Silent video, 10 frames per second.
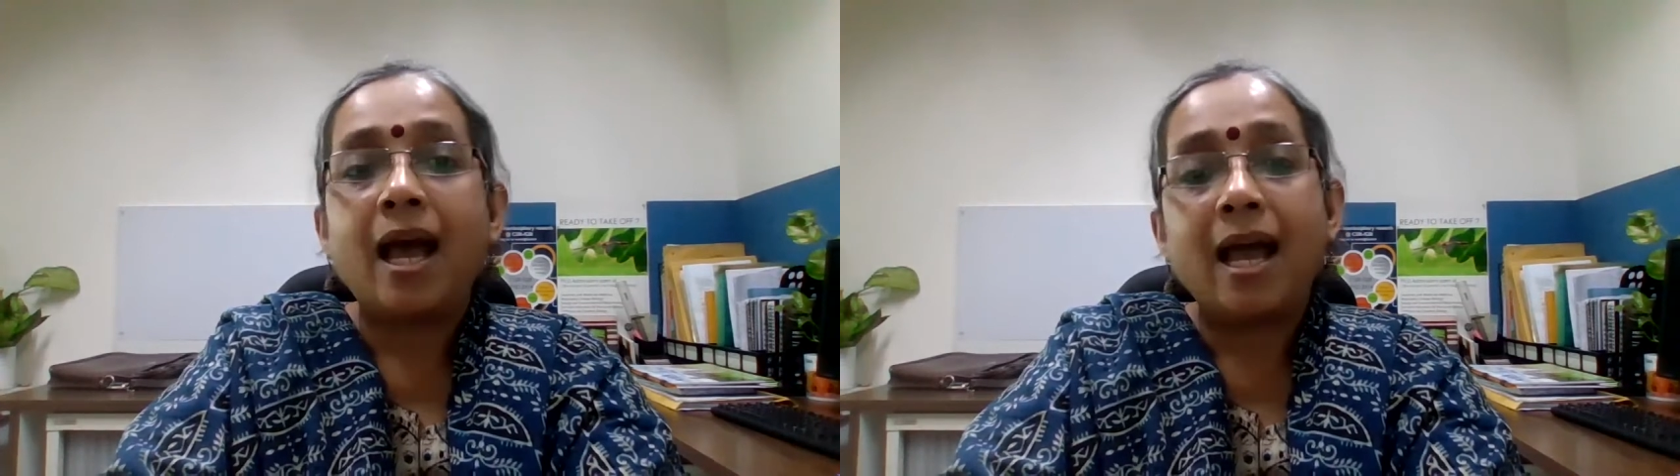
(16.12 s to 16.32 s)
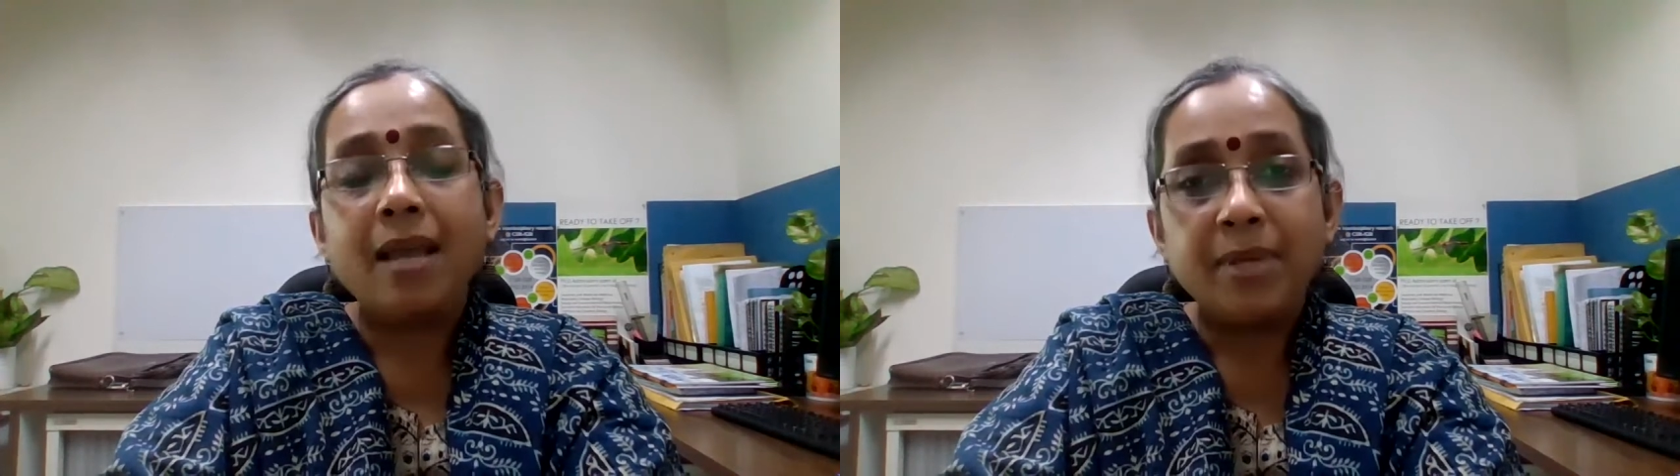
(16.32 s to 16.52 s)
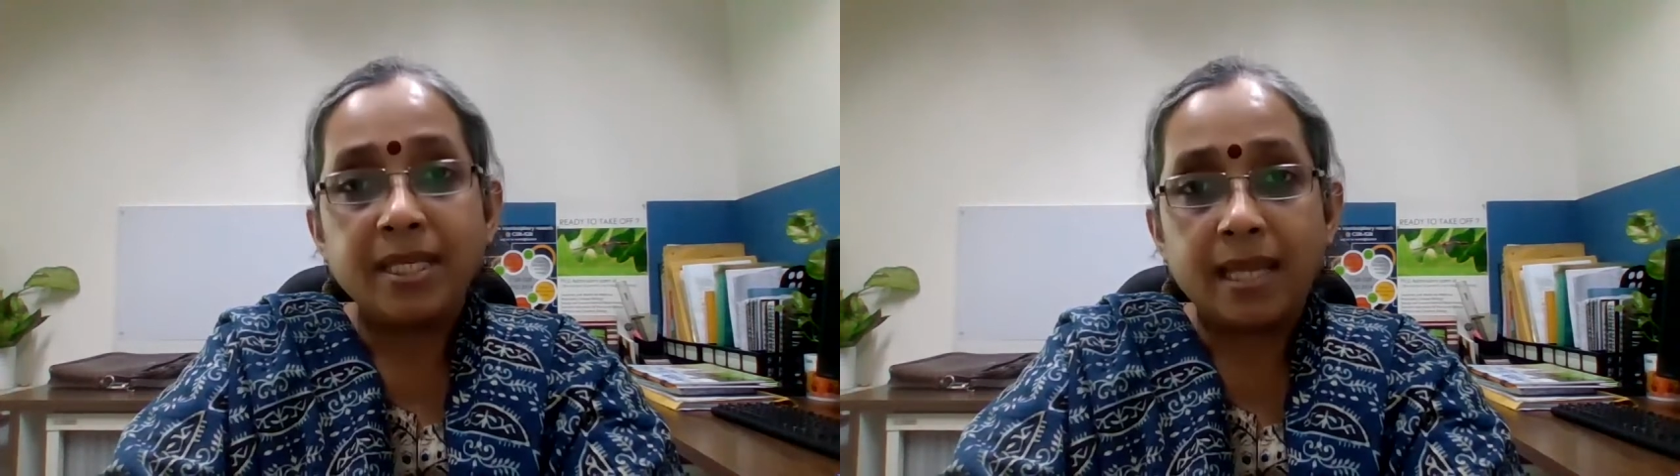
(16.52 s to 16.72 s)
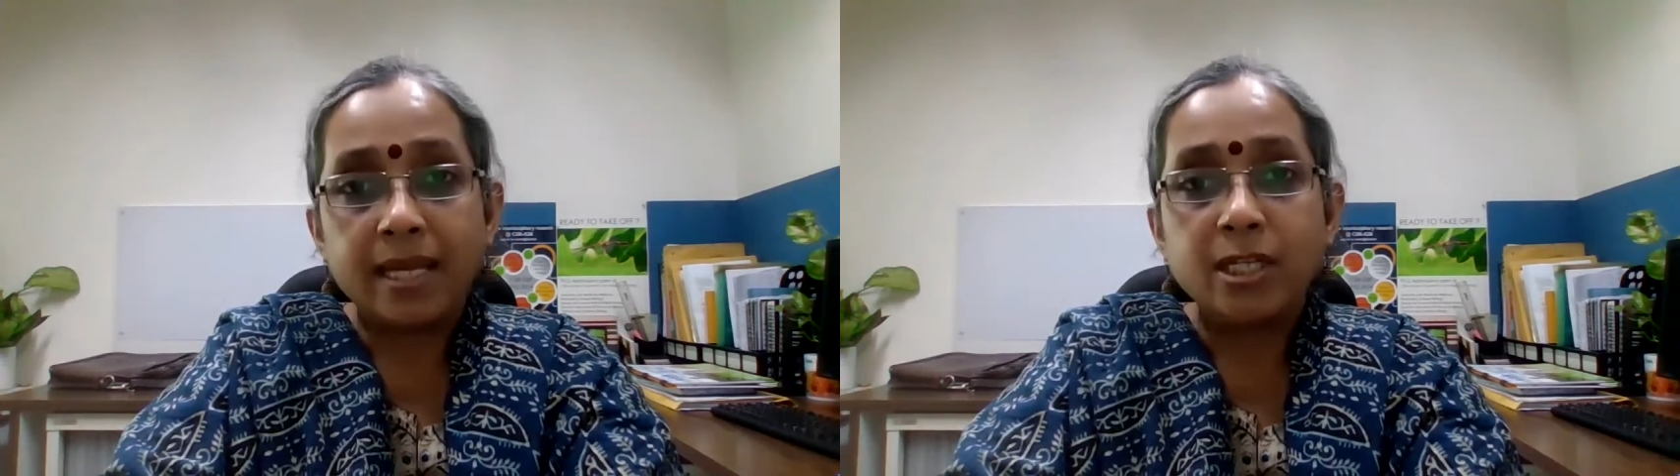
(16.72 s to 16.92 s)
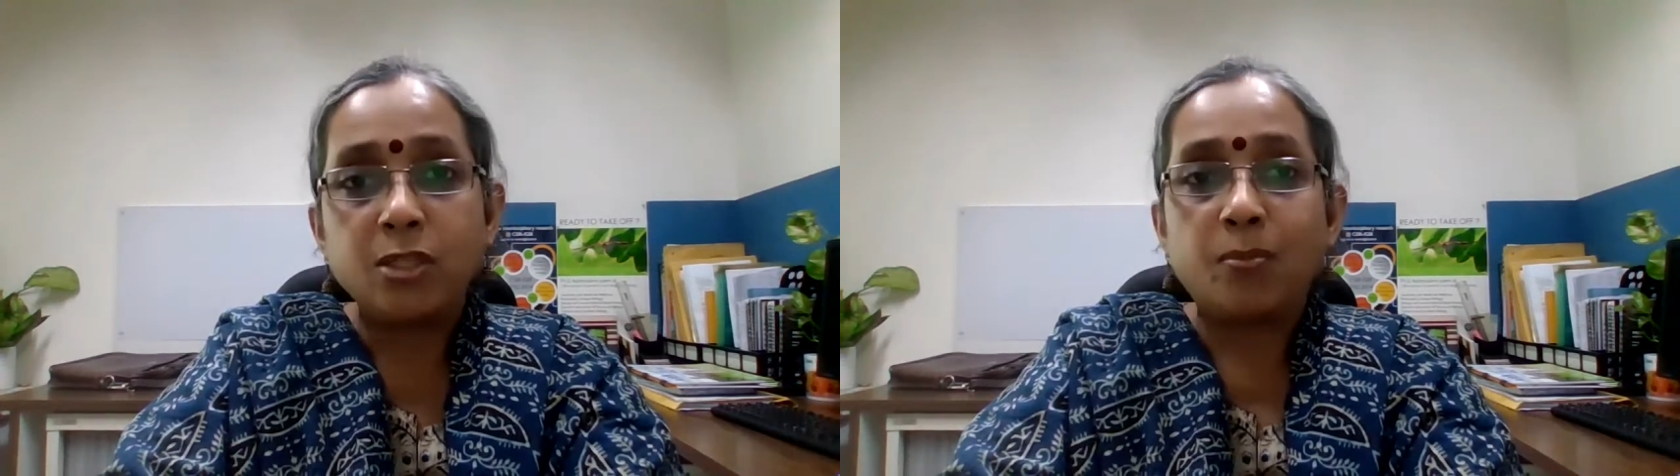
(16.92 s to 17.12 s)
I am
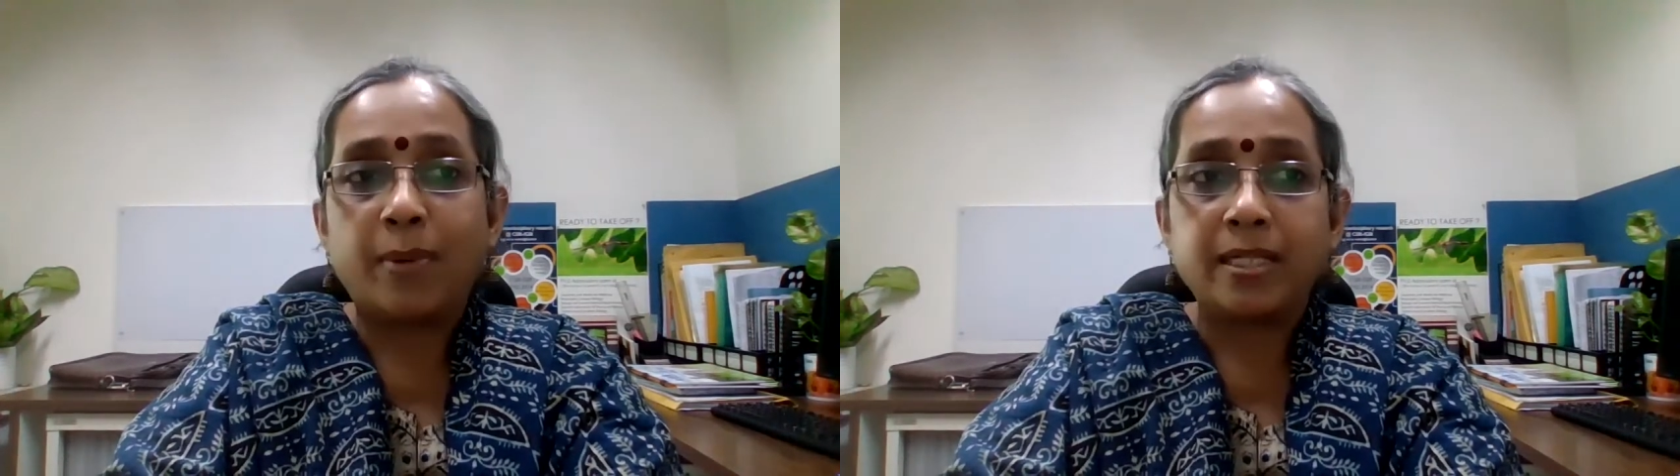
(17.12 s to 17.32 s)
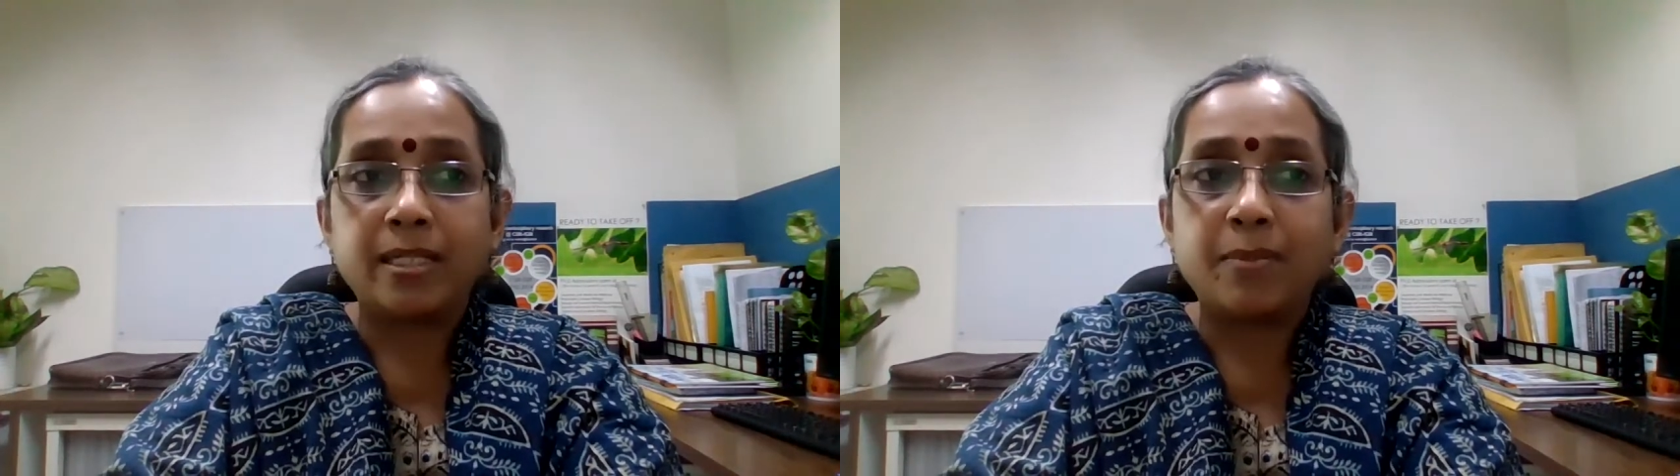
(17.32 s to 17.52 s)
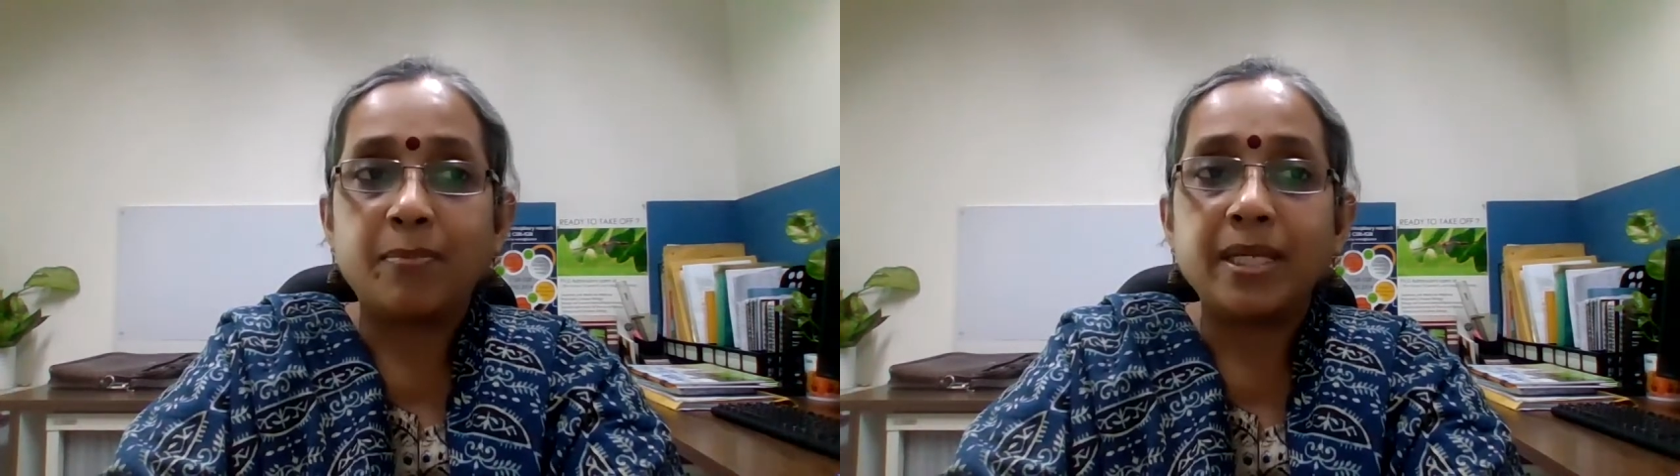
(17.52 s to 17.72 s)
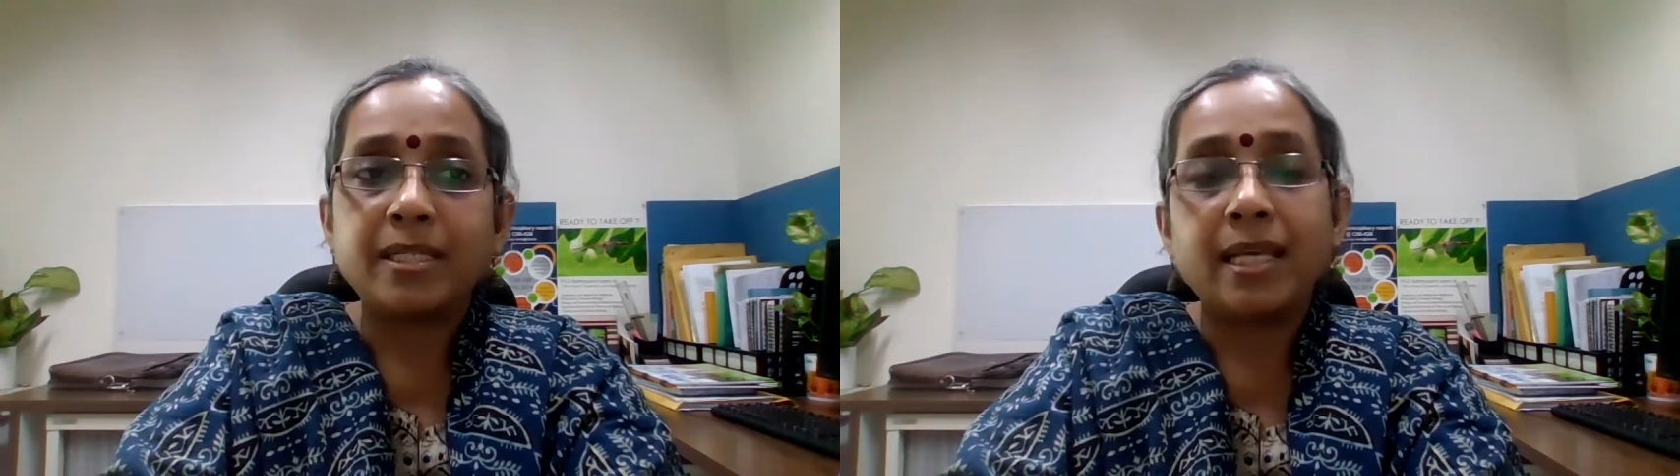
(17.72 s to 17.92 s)
excited to participate